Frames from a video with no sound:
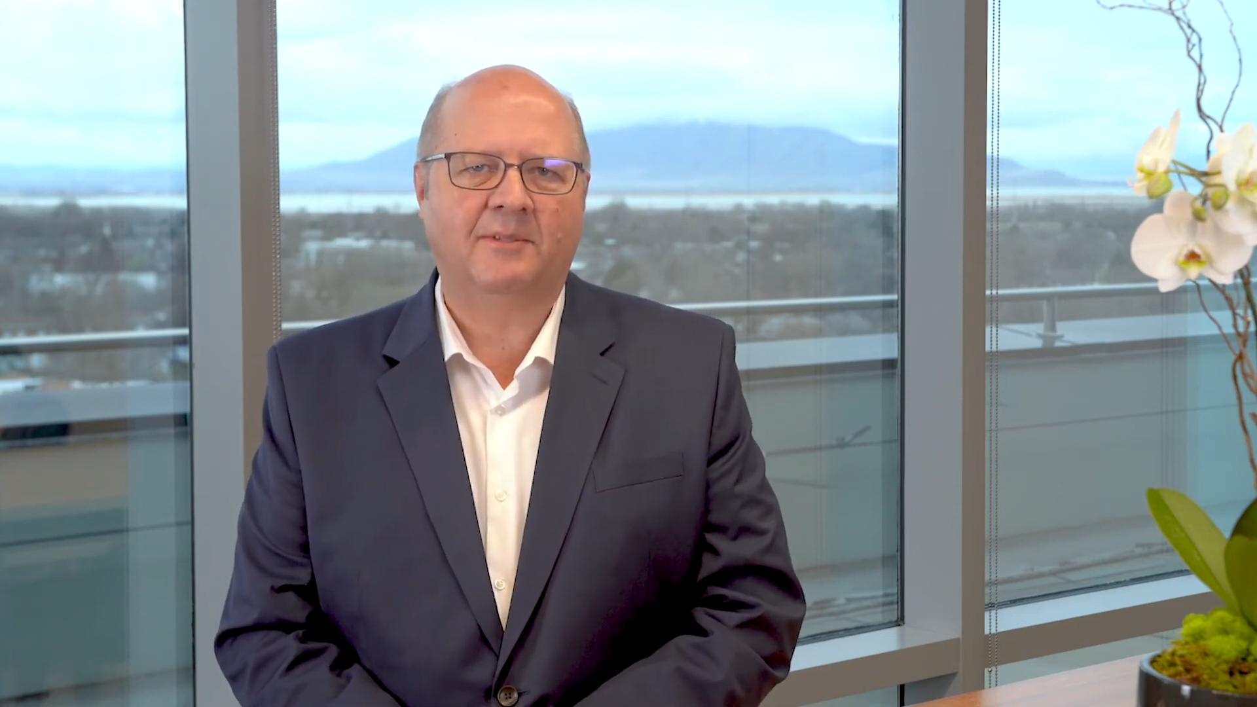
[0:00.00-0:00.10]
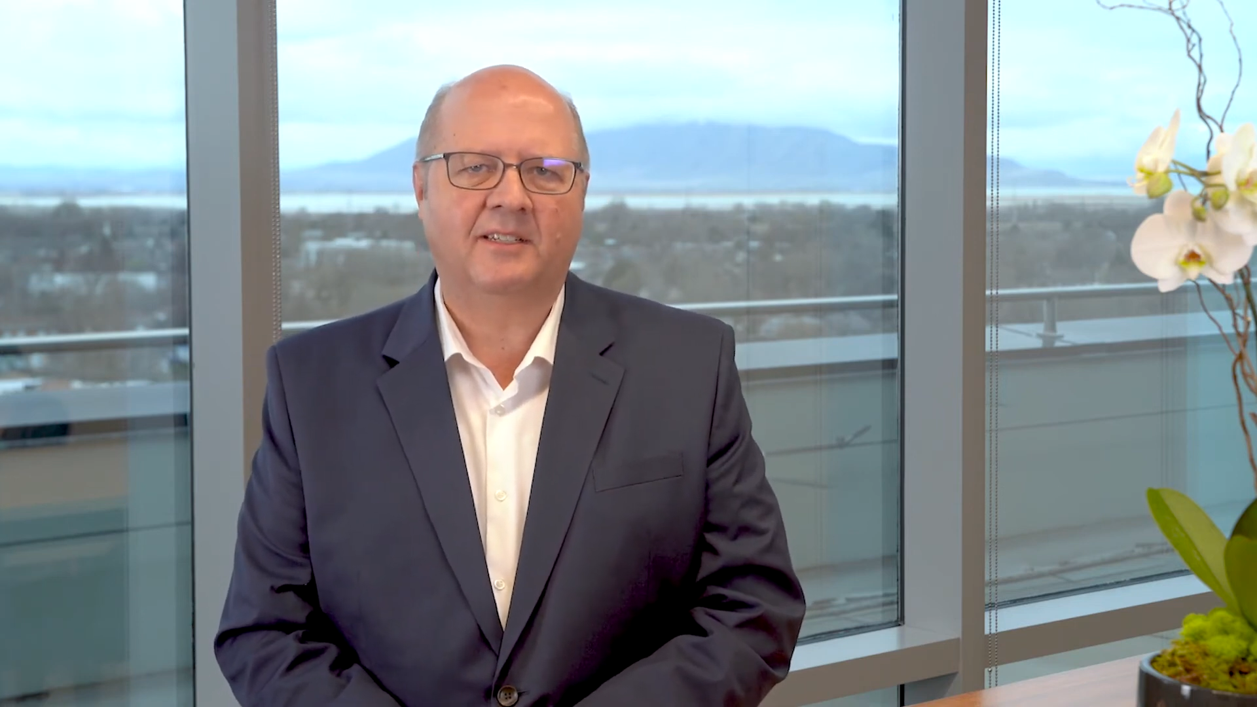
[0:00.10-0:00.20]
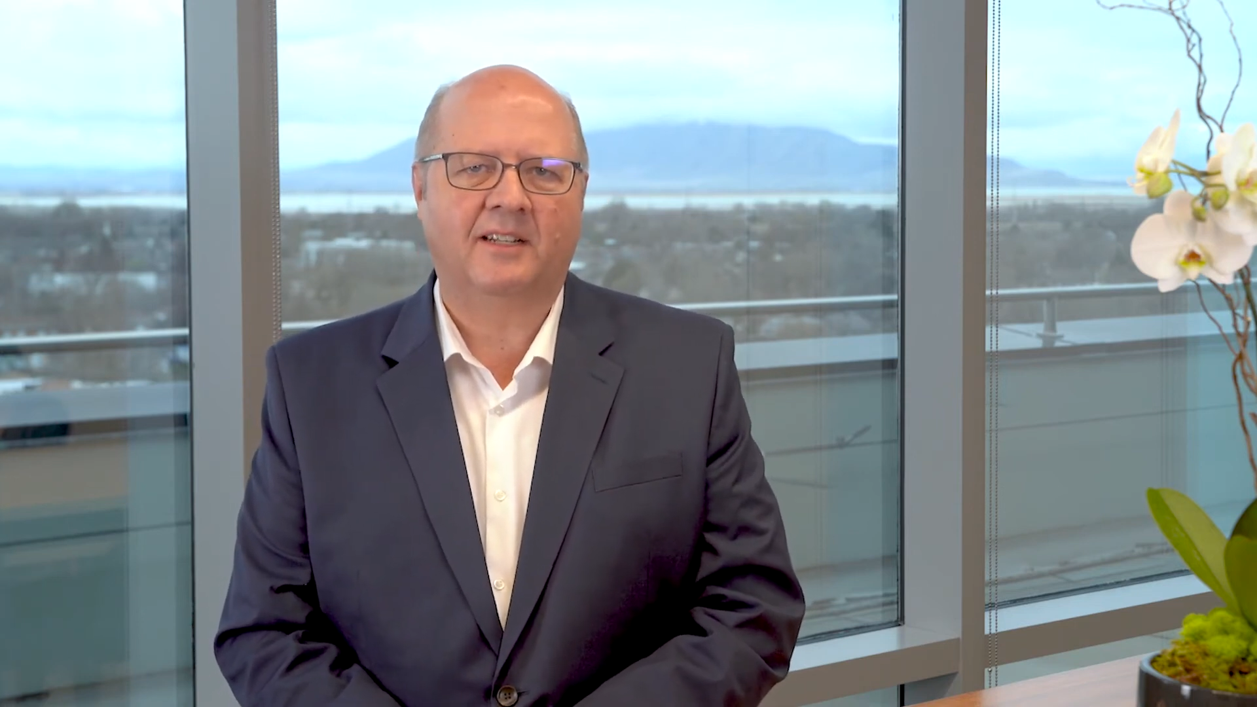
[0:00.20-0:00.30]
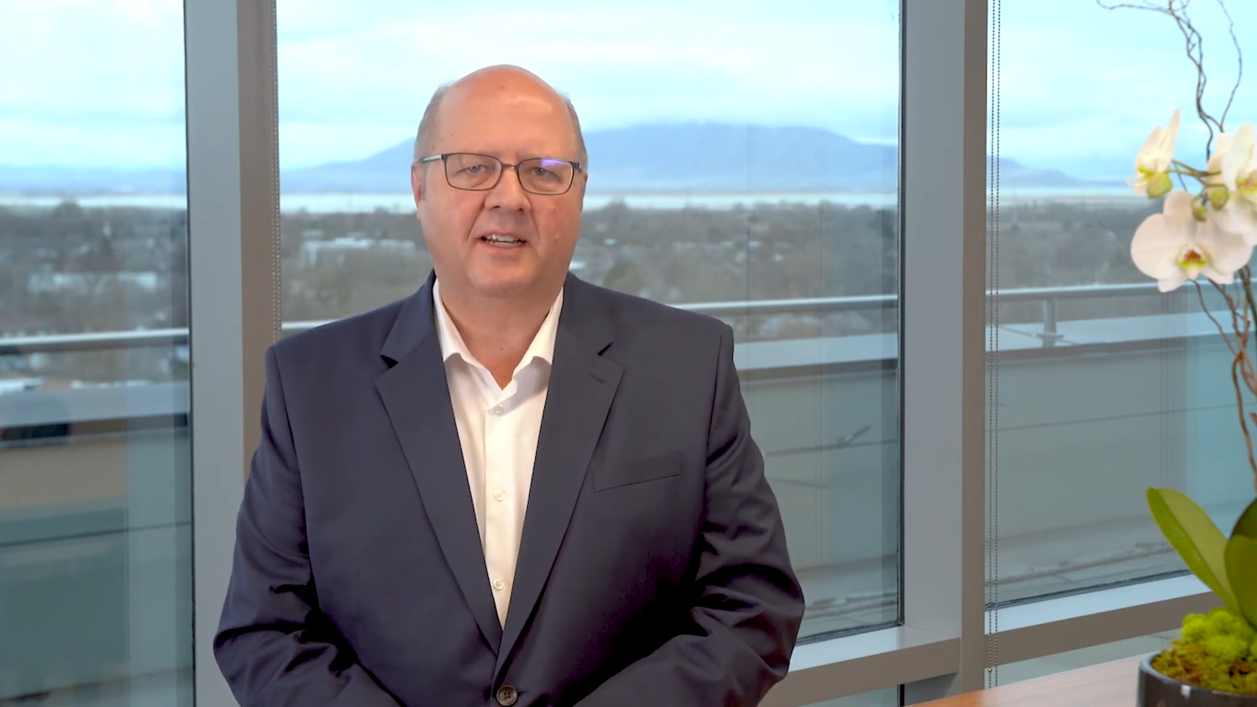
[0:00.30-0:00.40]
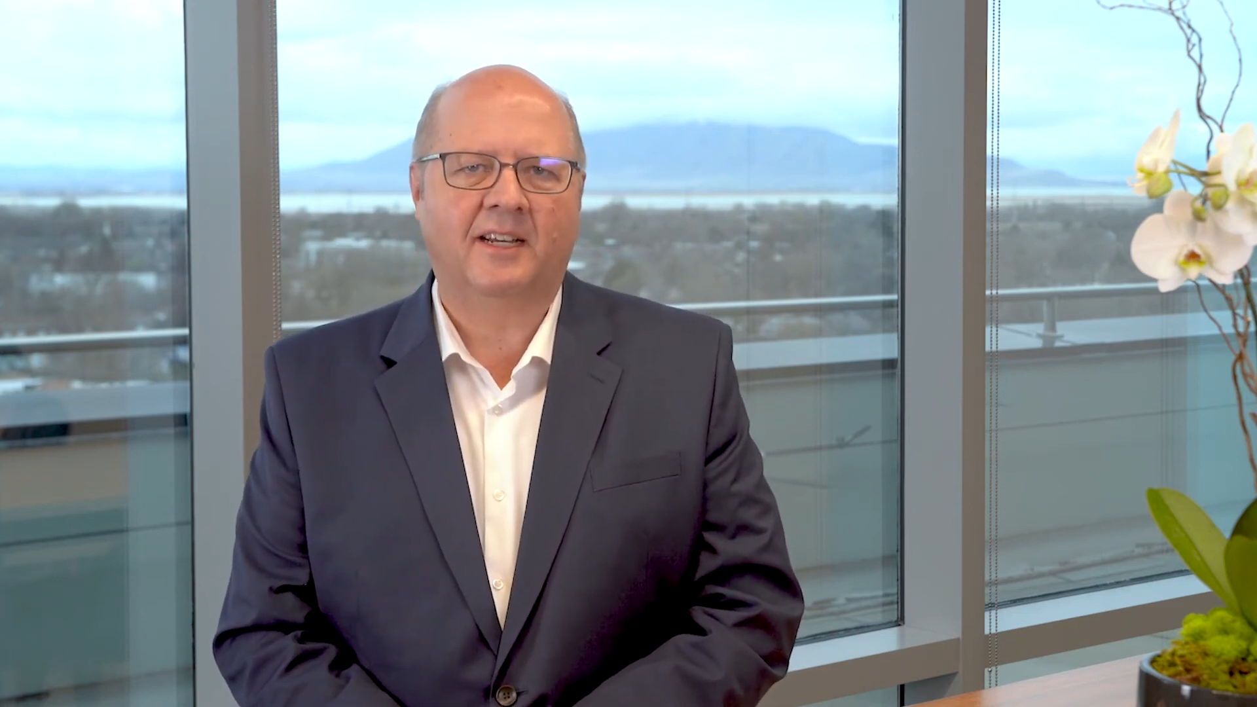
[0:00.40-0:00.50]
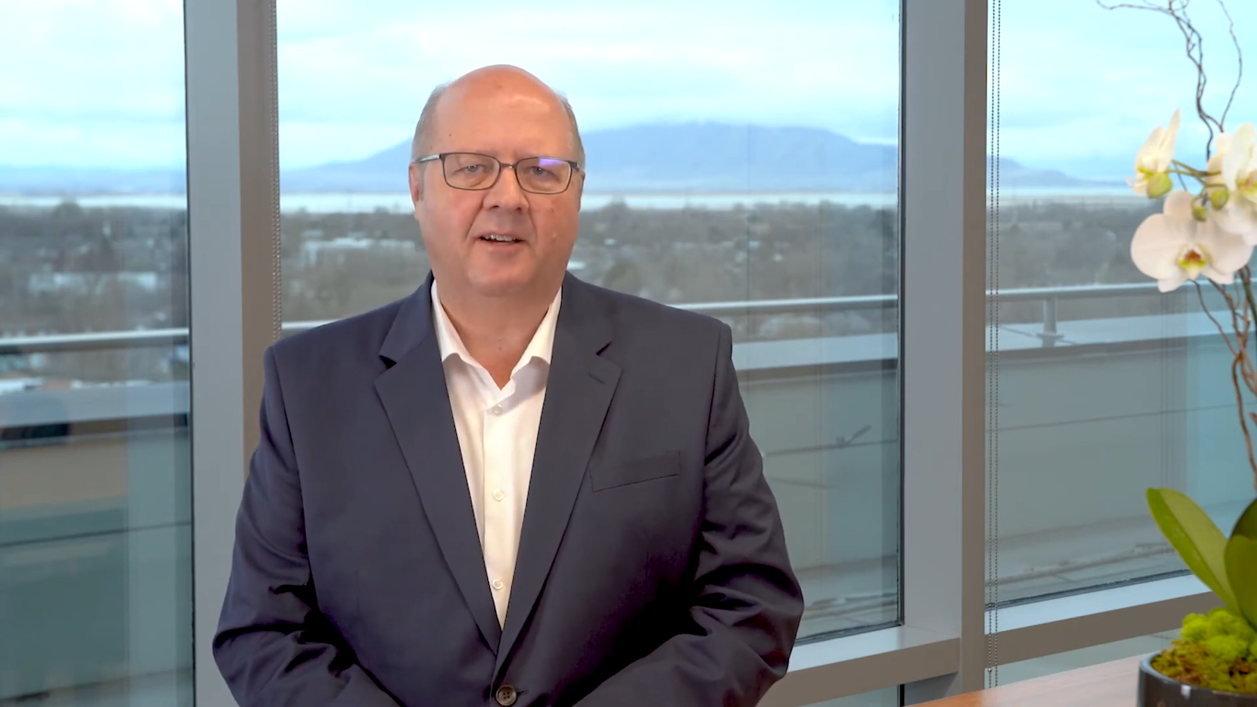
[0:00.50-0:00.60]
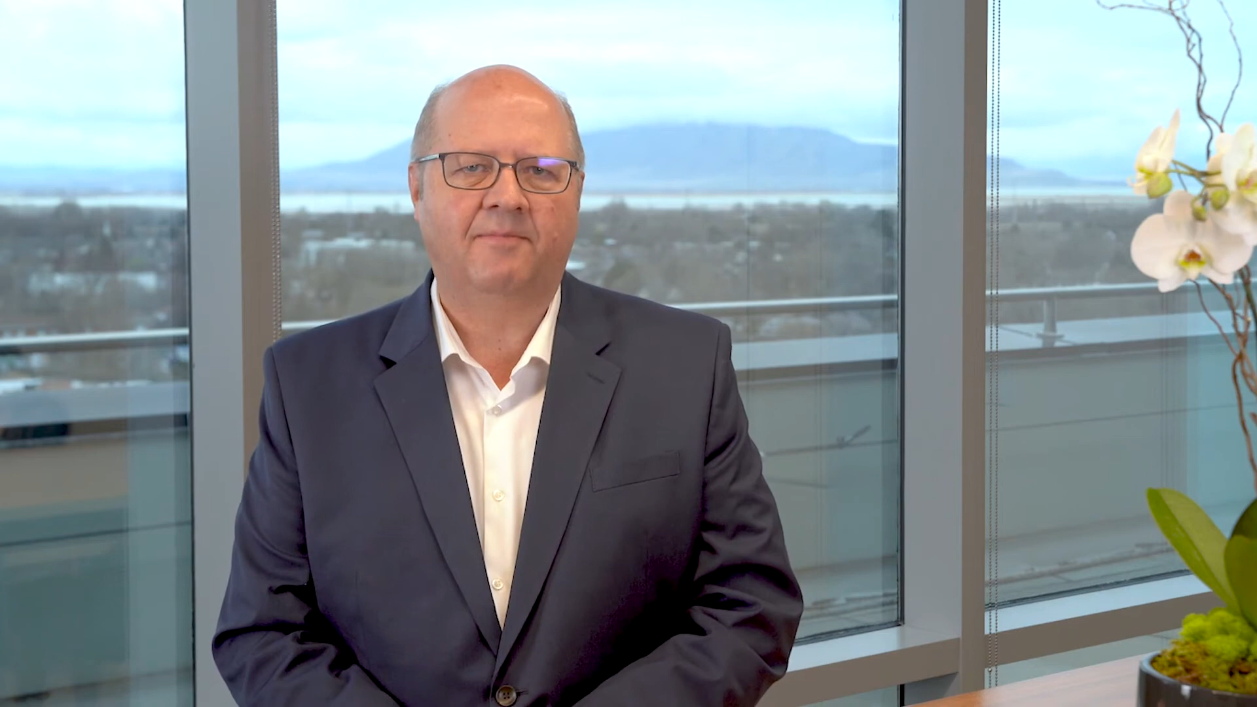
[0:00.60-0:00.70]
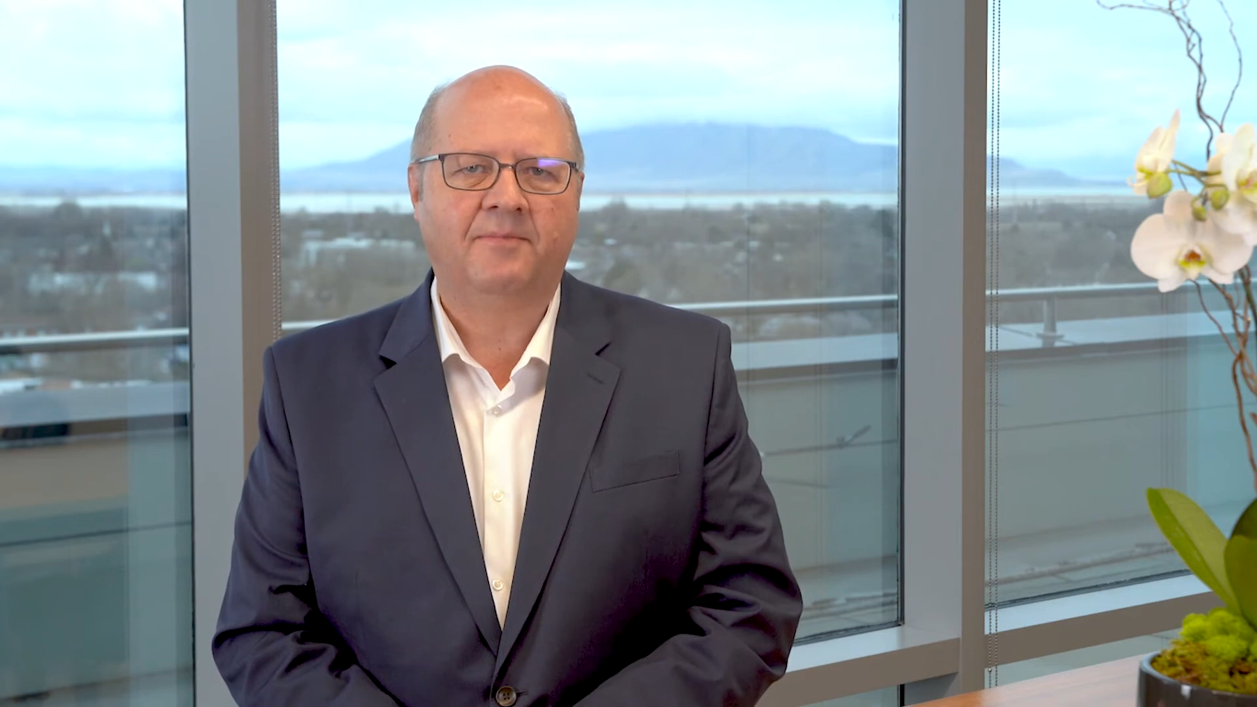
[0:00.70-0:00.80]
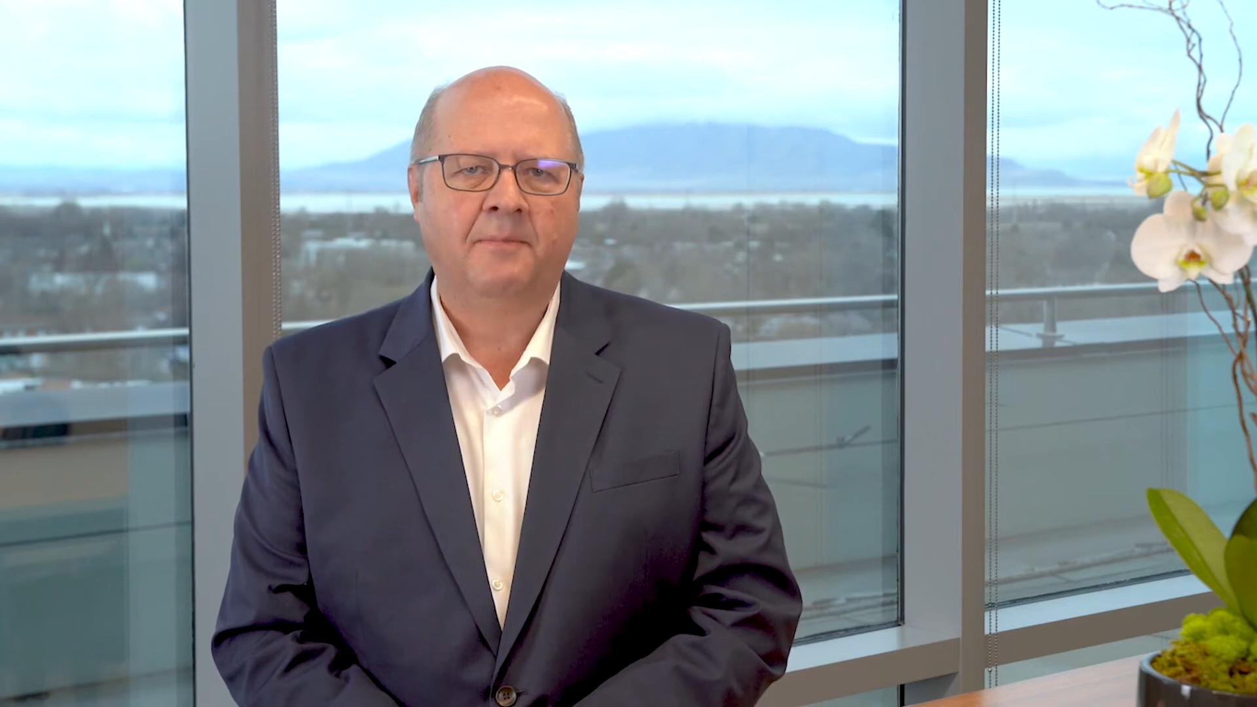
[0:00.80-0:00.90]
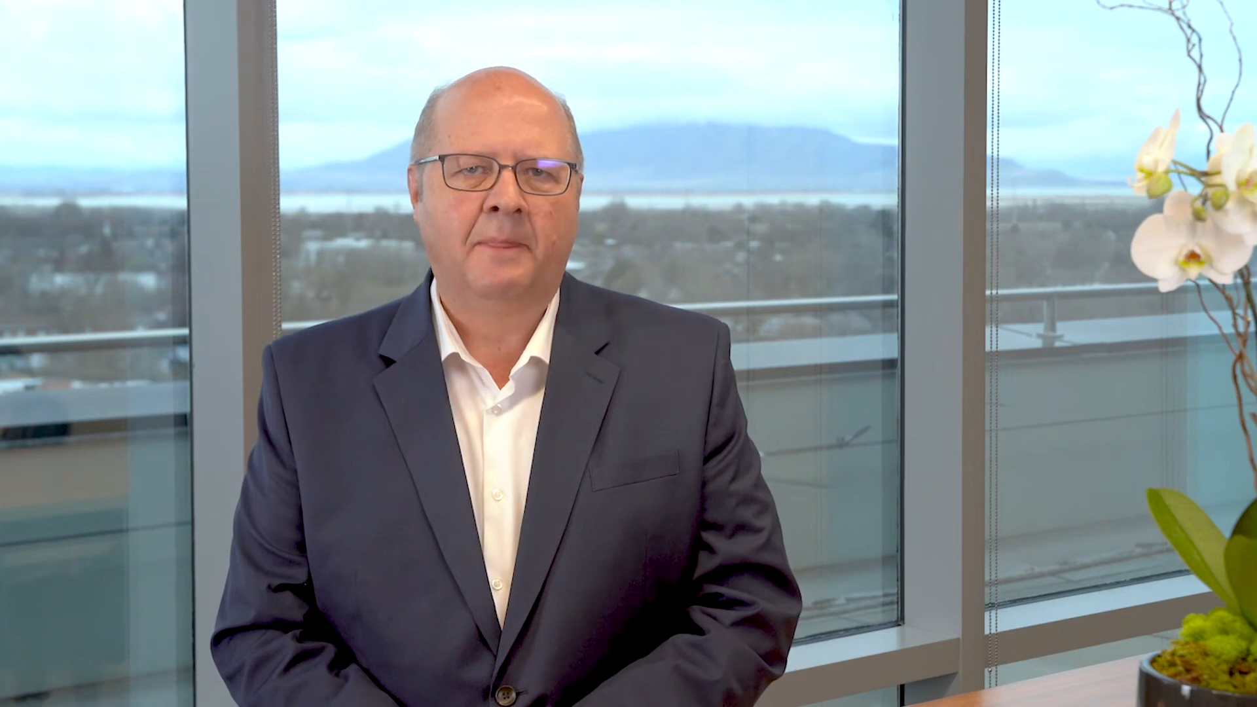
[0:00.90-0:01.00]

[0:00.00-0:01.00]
and selenium,